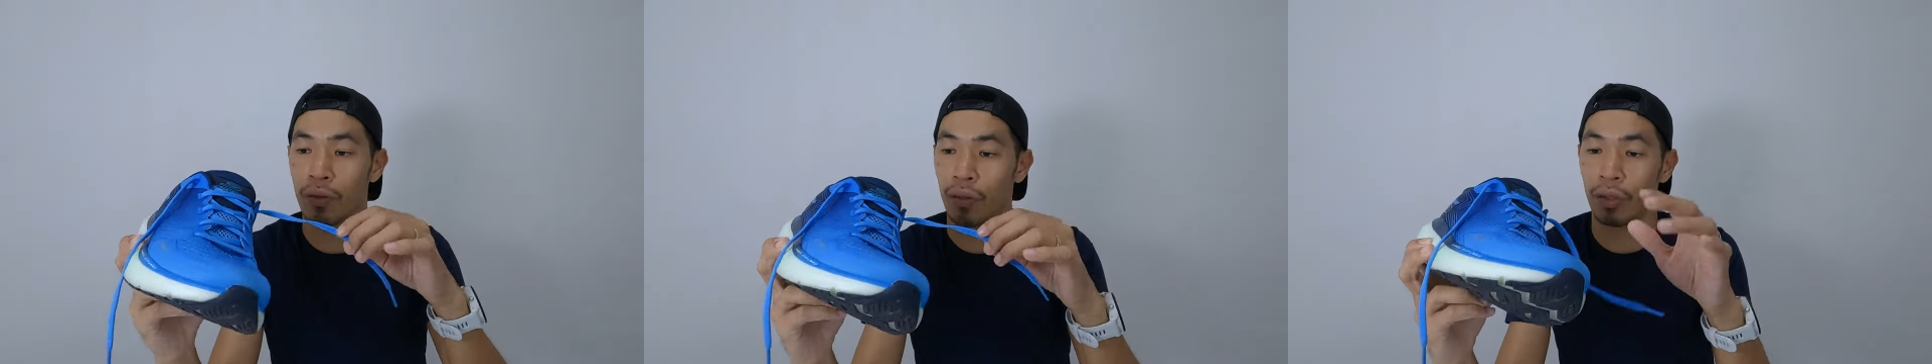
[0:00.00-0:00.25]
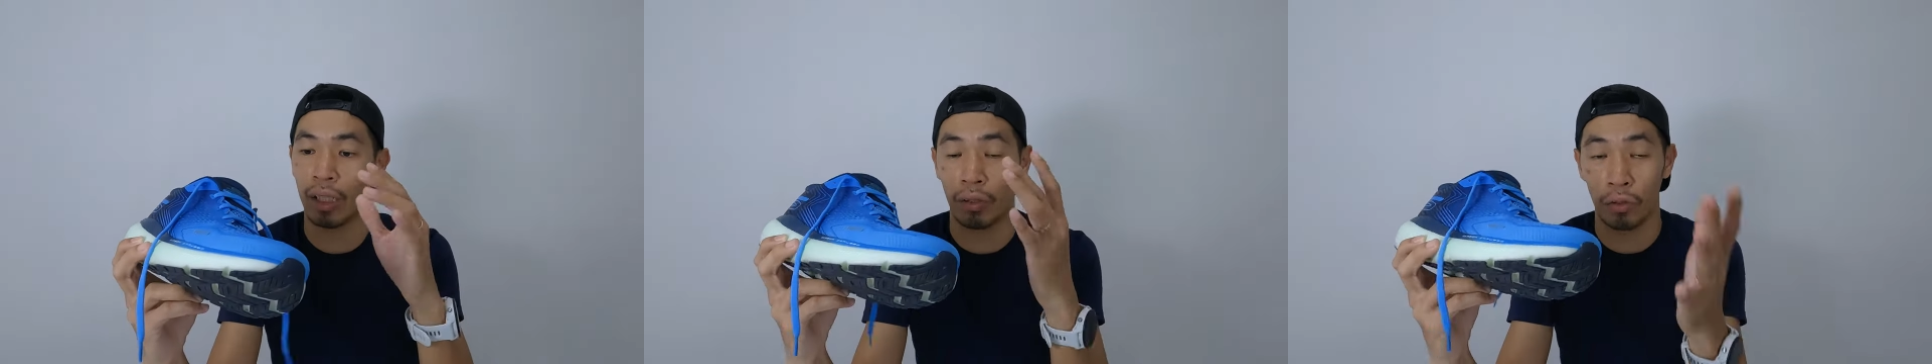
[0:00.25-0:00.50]
So
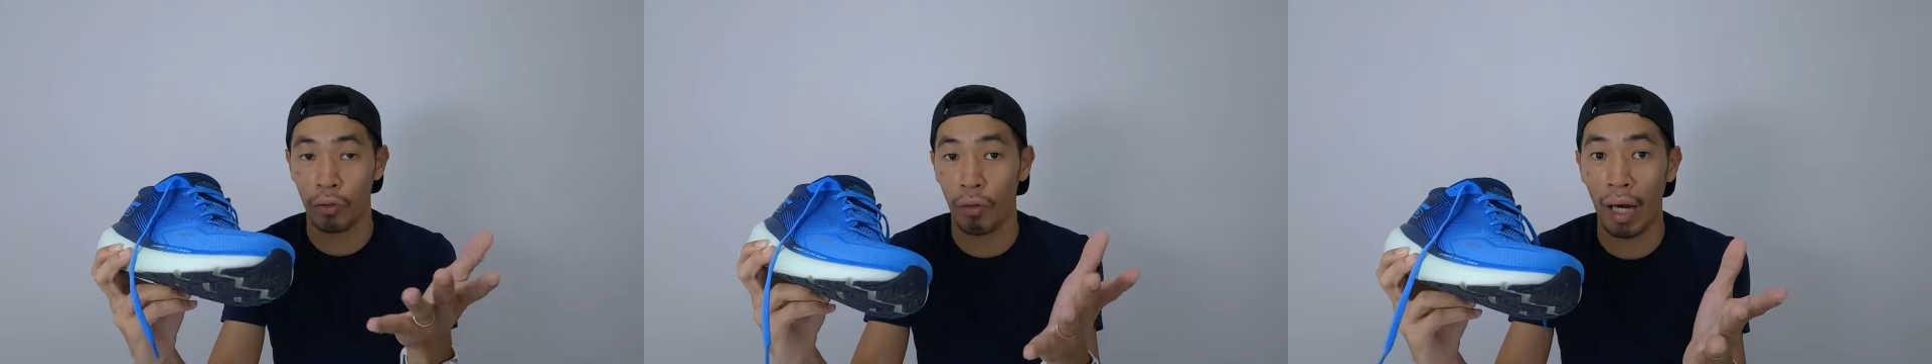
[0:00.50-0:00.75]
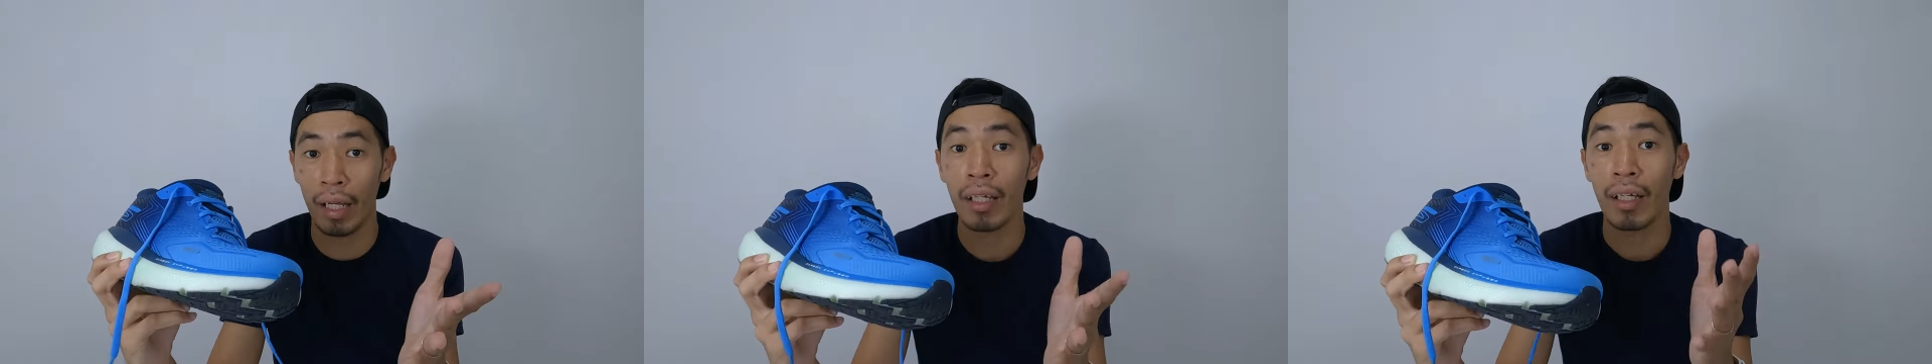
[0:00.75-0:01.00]
you can
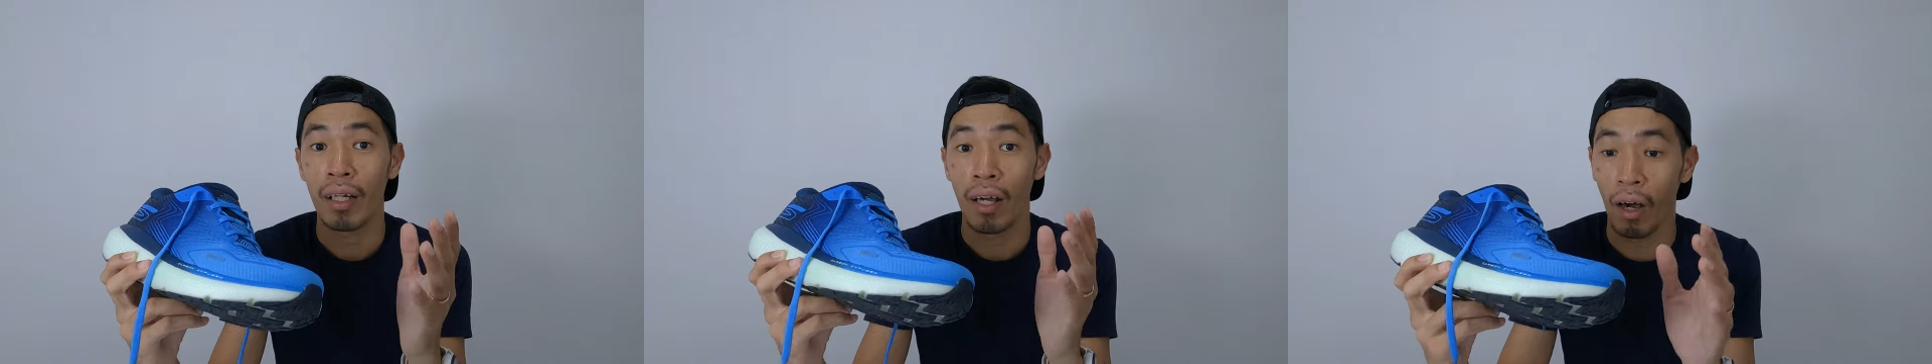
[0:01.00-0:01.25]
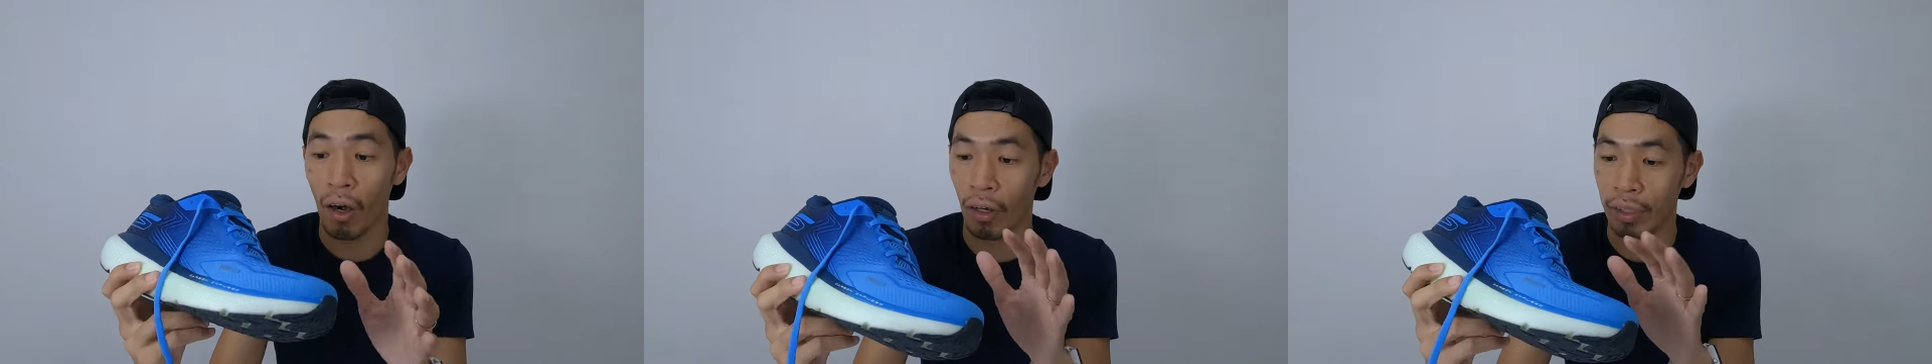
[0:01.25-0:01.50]
try
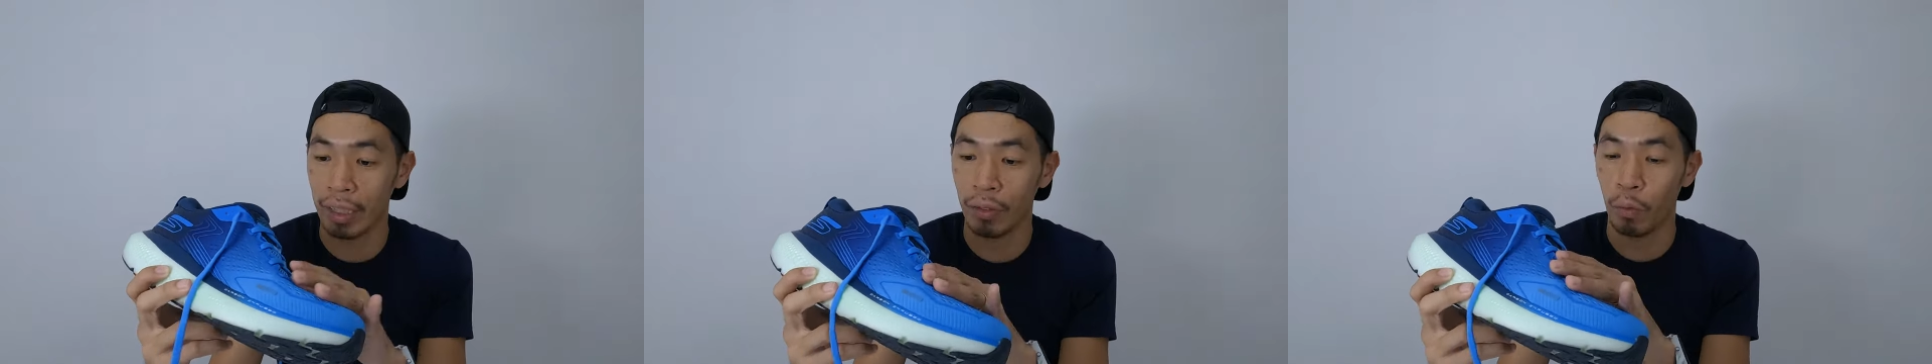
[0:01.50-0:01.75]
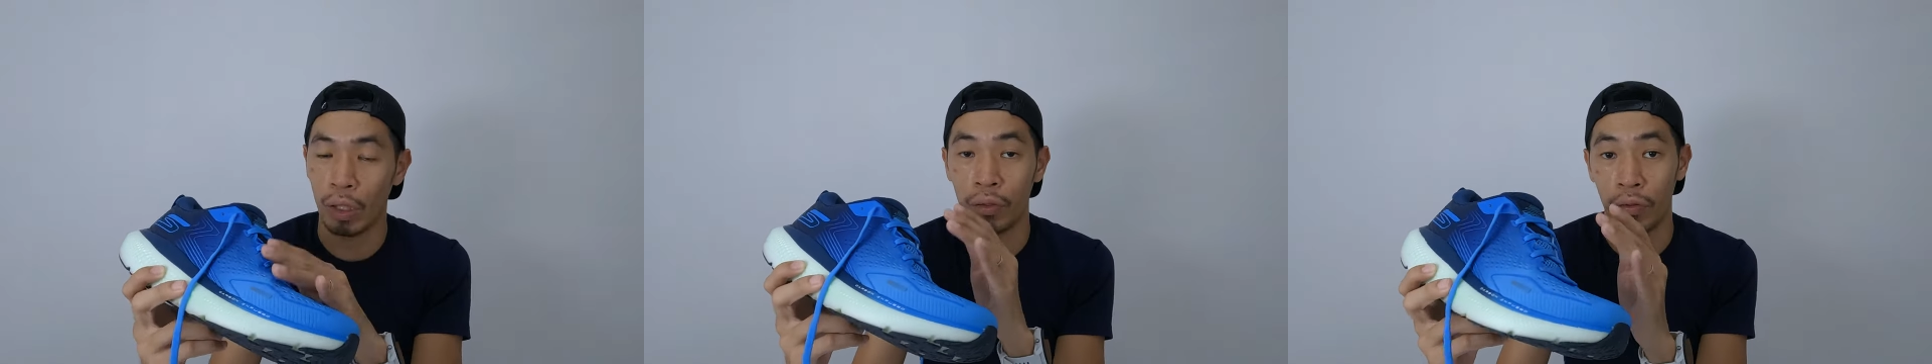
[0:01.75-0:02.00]
on
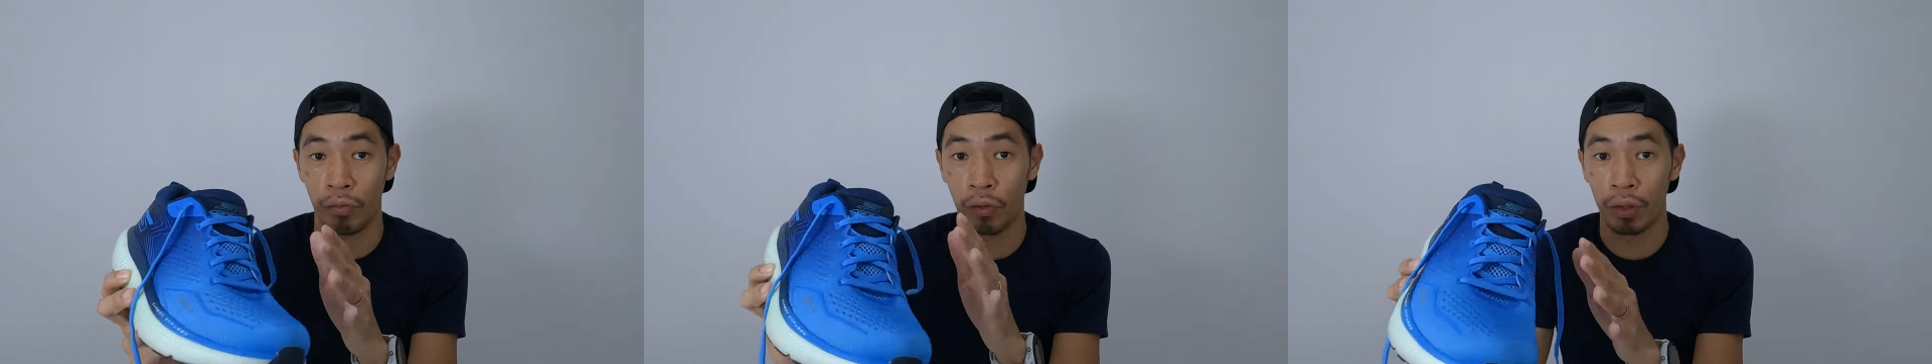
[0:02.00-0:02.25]
it if